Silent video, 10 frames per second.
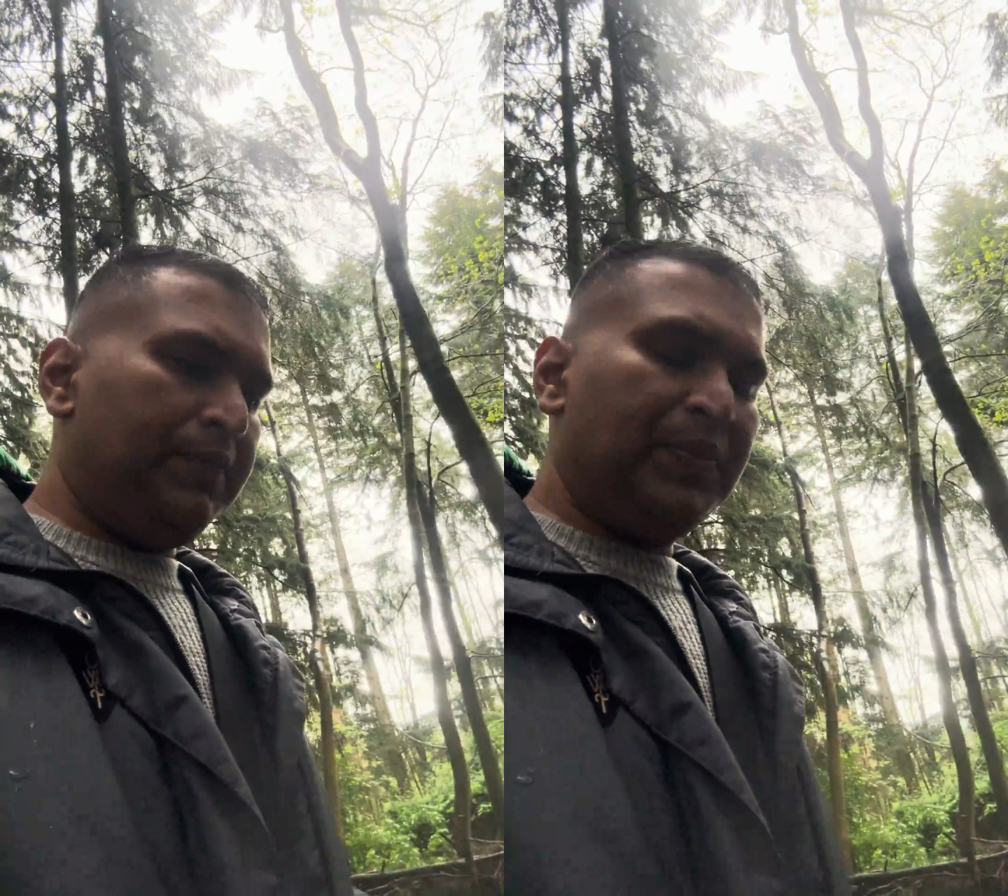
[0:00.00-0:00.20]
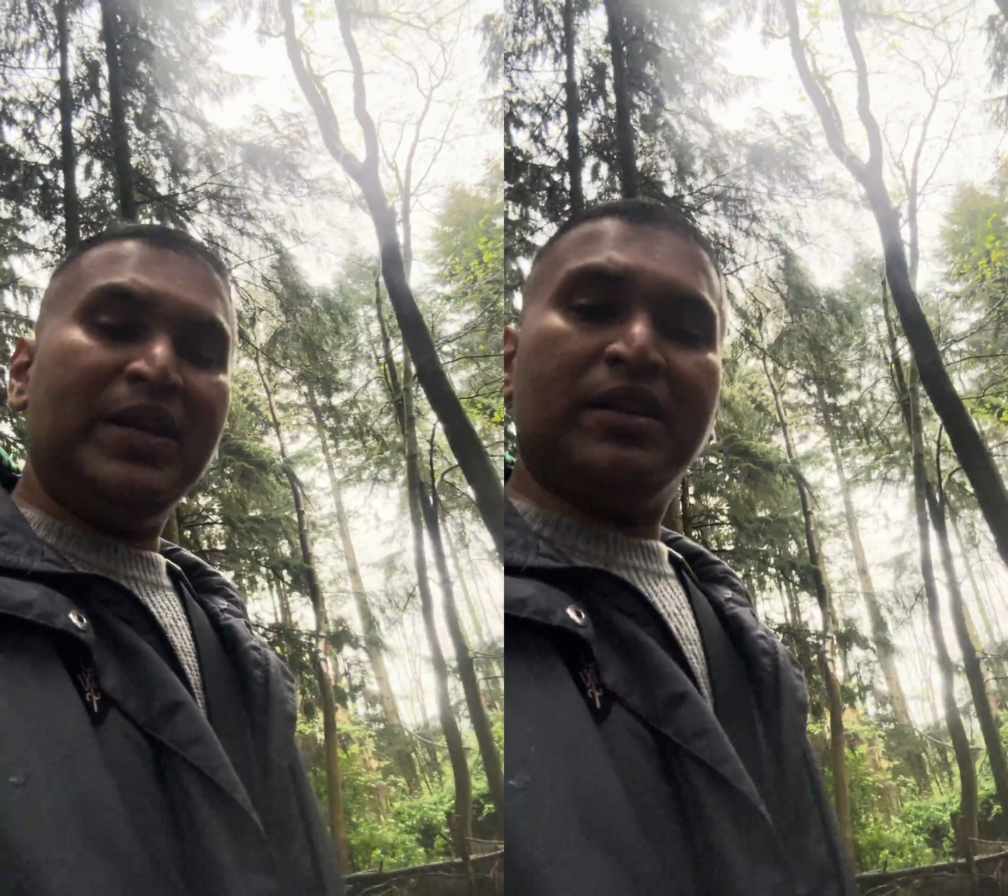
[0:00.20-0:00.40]

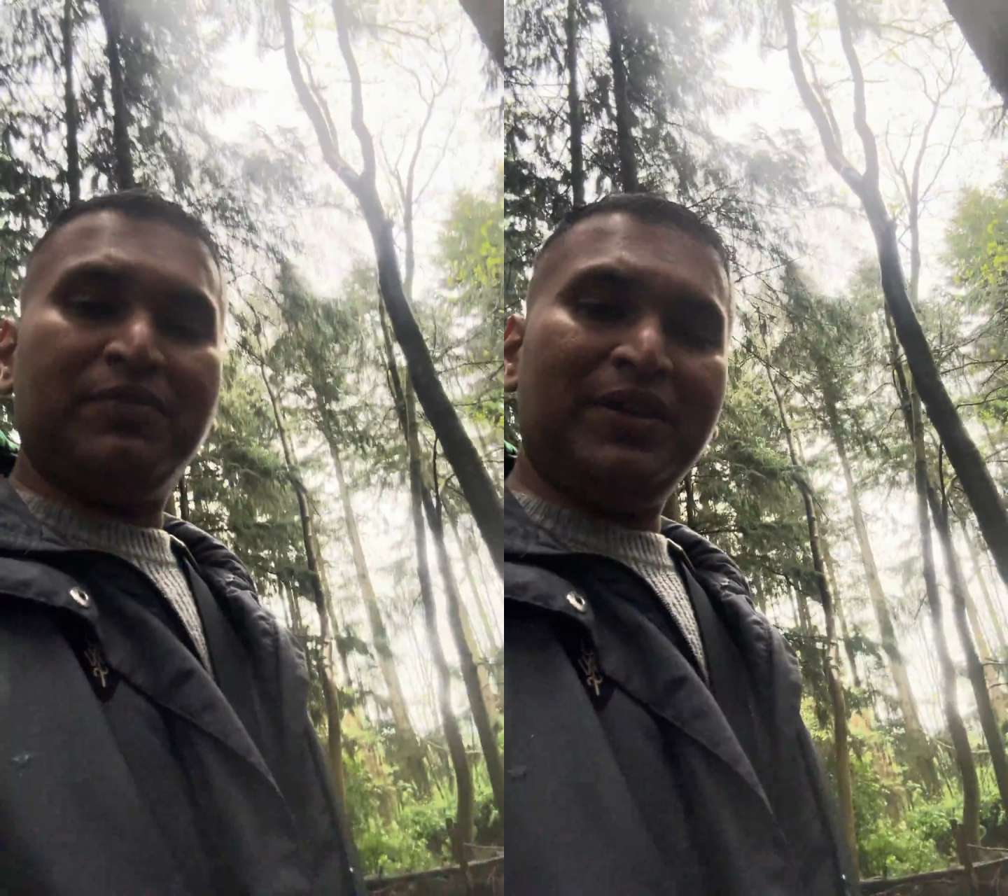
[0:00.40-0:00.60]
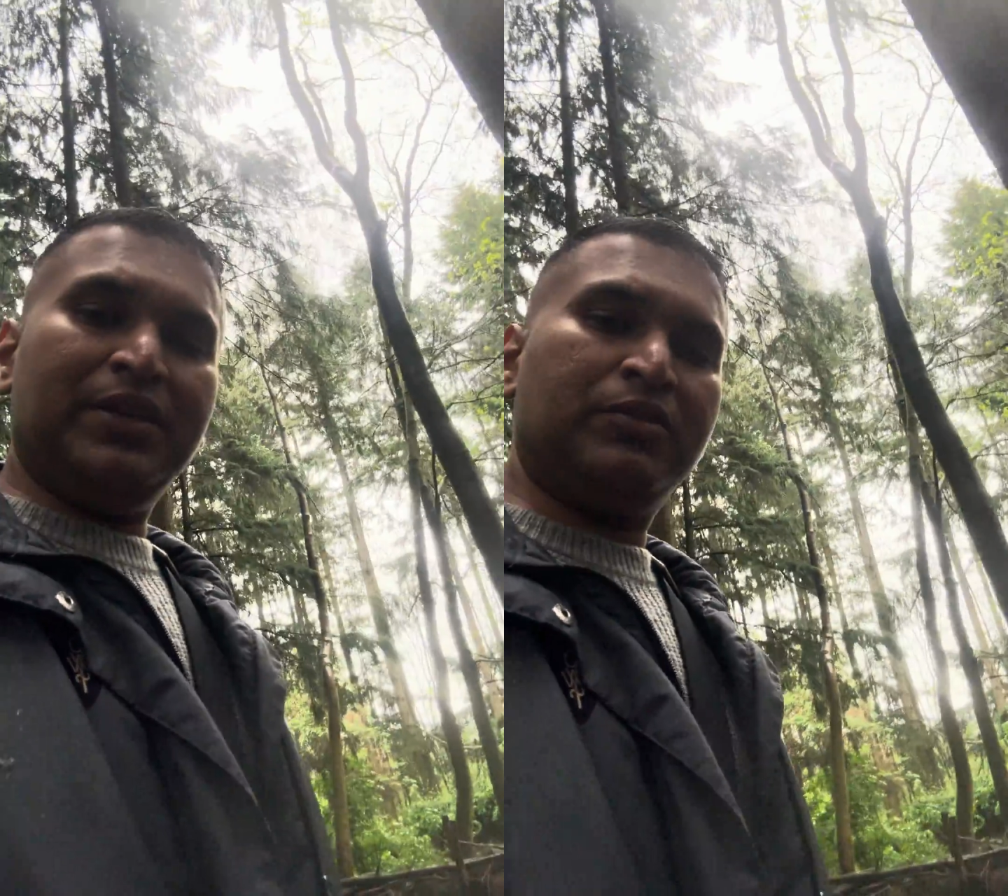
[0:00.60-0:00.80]

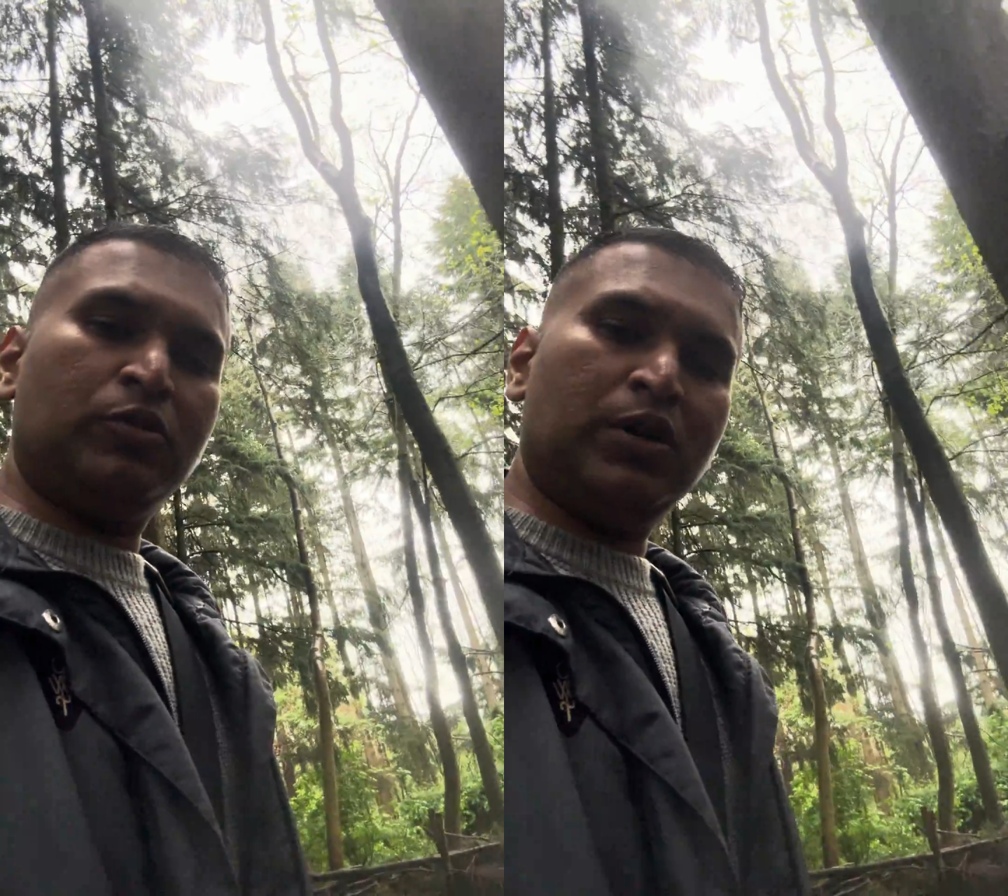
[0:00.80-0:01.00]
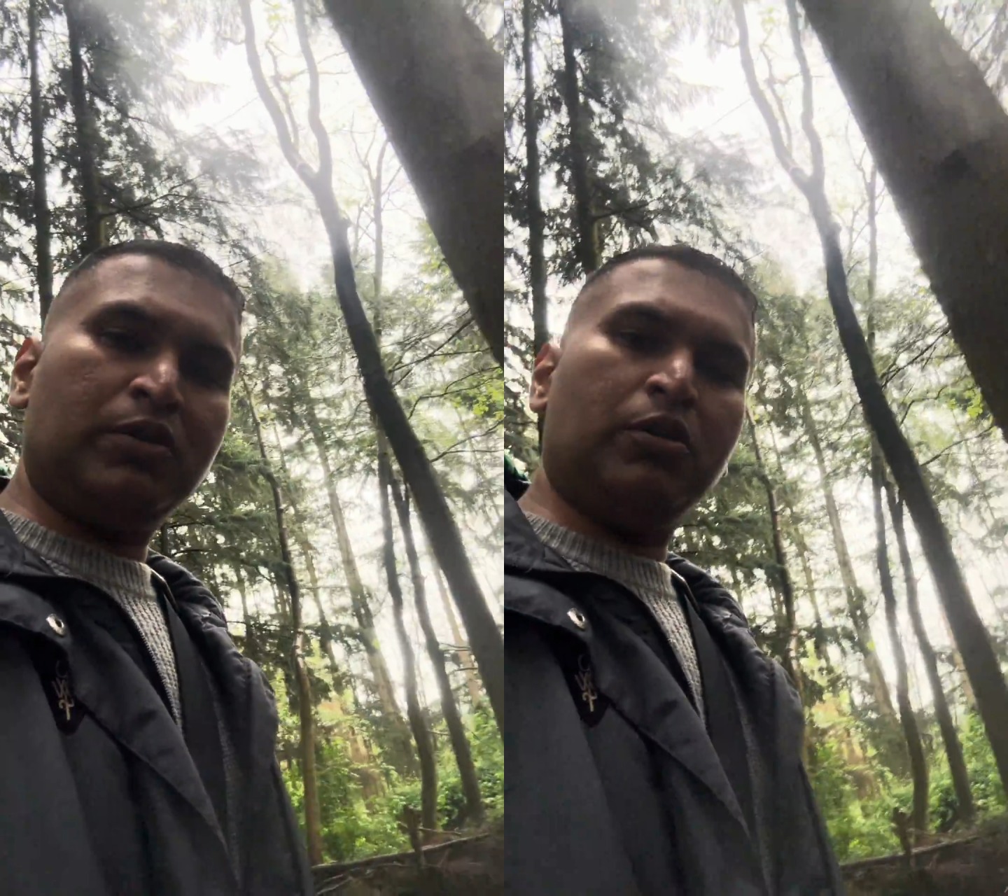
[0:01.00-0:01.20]
interface
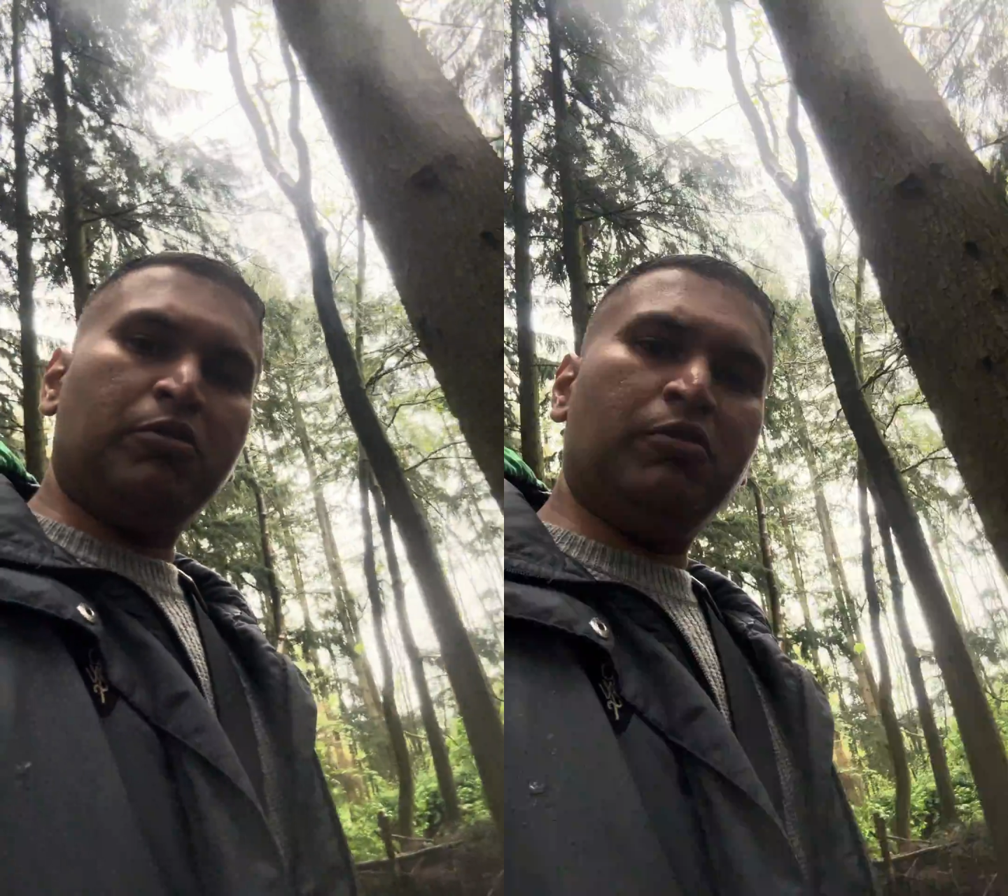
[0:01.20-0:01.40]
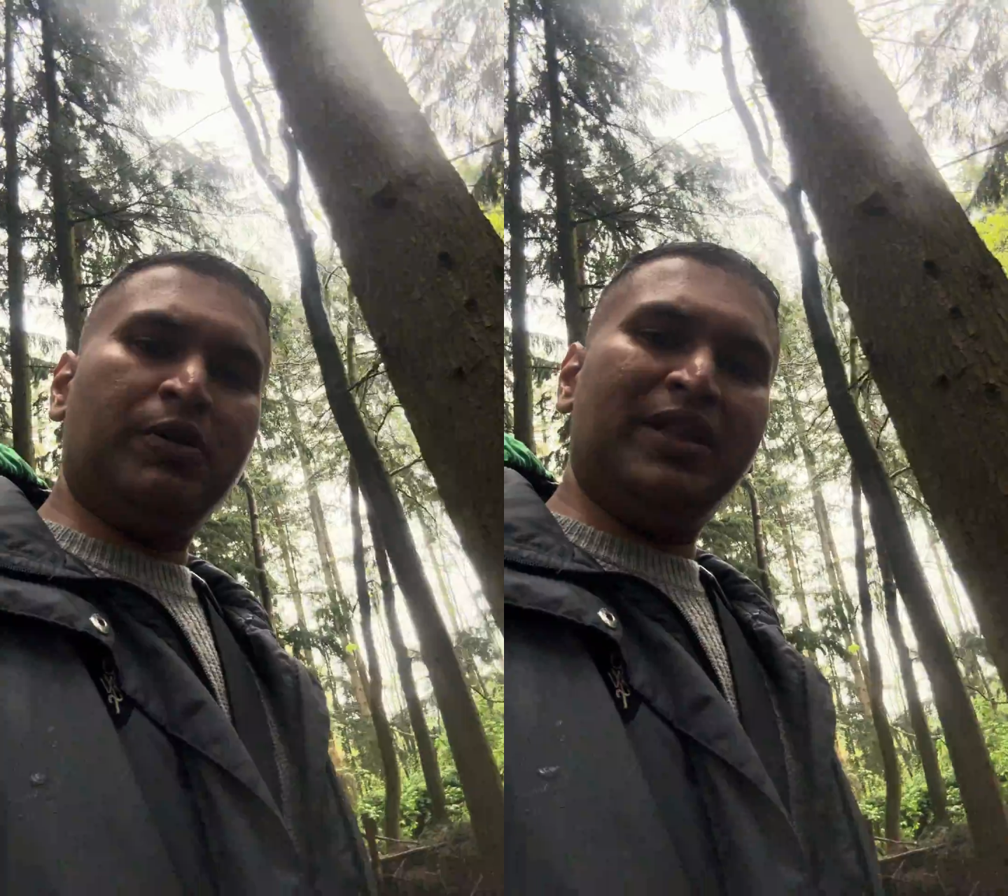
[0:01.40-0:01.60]
throughout our
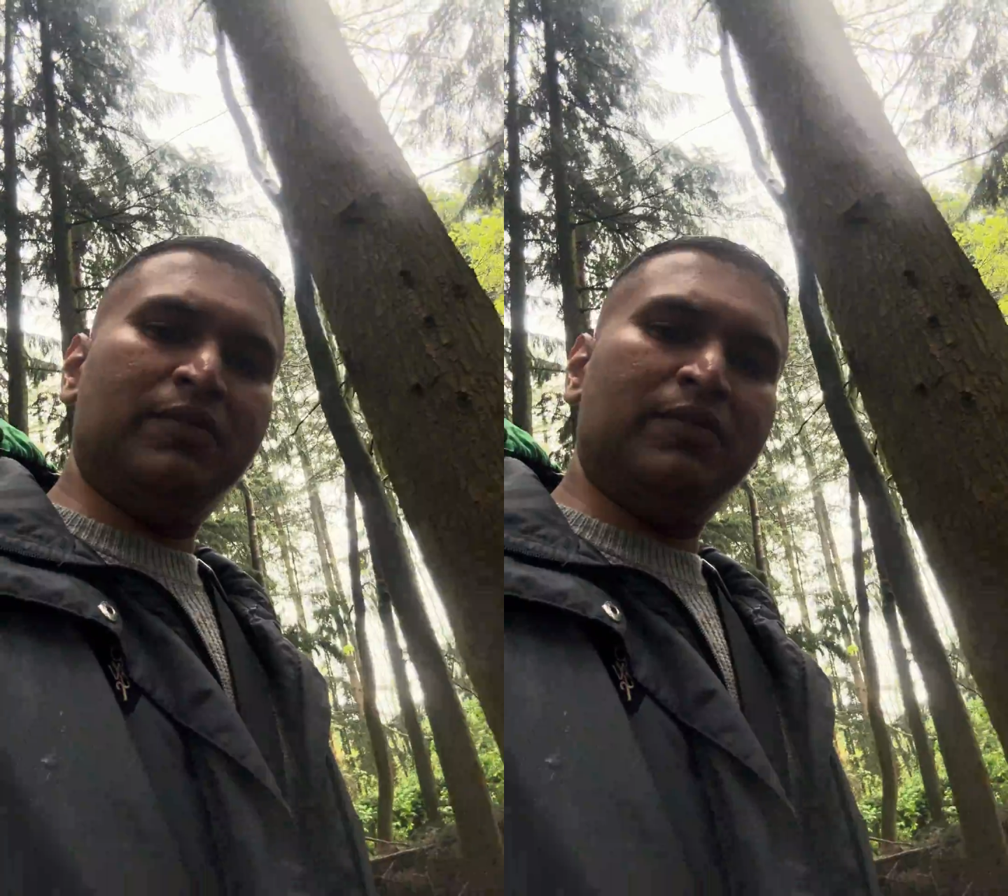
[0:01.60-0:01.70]
code in the